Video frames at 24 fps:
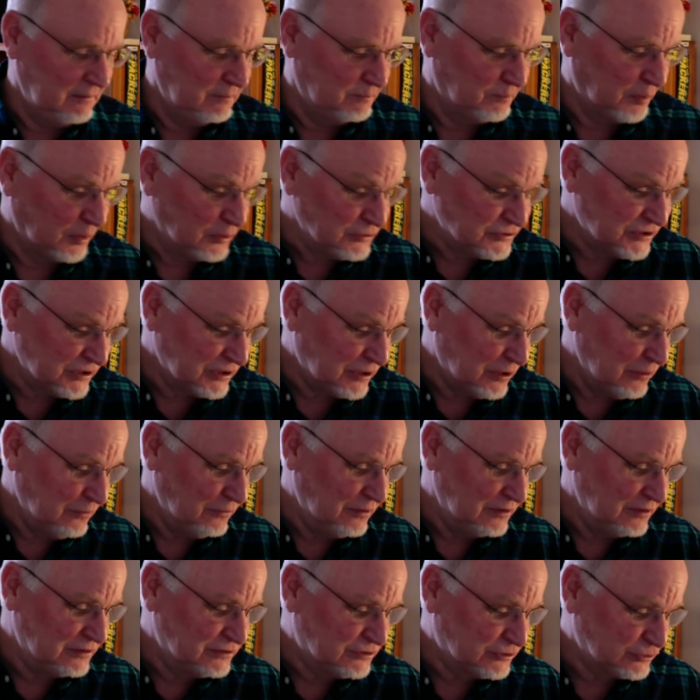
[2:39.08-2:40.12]

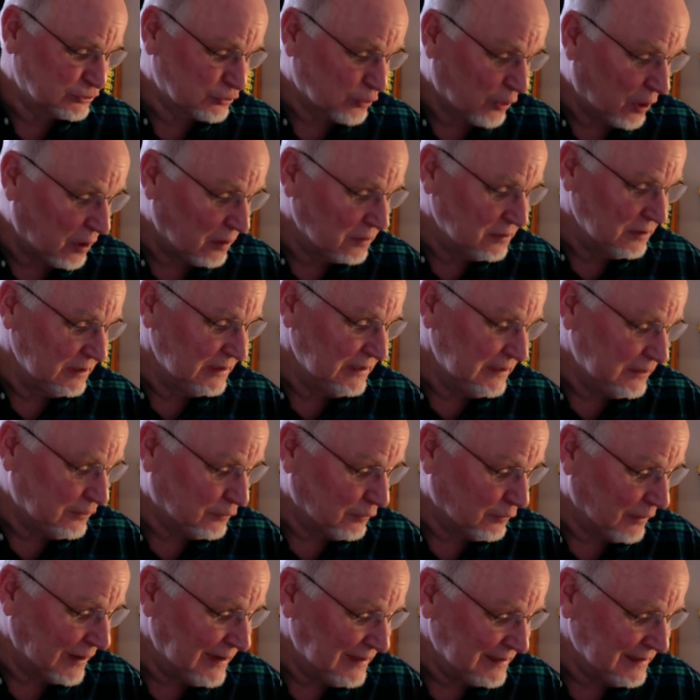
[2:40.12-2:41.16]
Persecuted strongly,
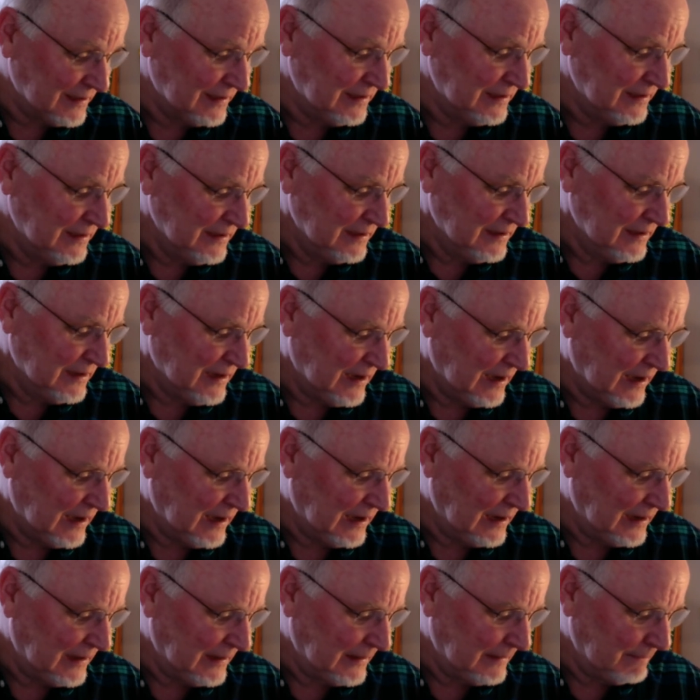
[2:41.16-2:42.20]
greatly,
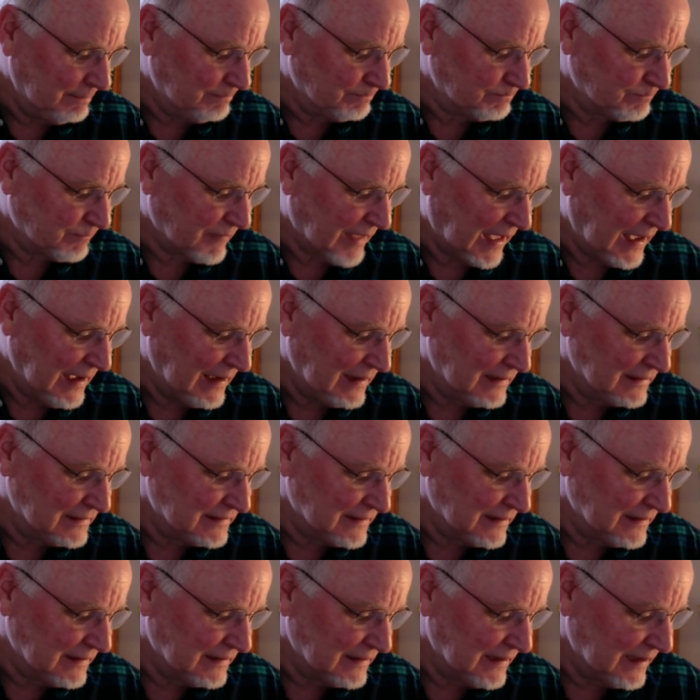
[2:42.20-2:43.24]
and
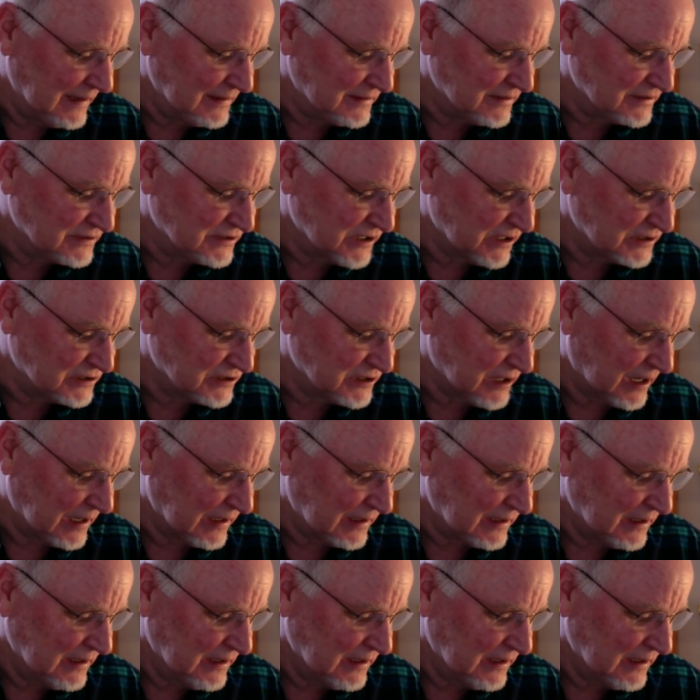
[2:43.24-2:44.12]
the such like.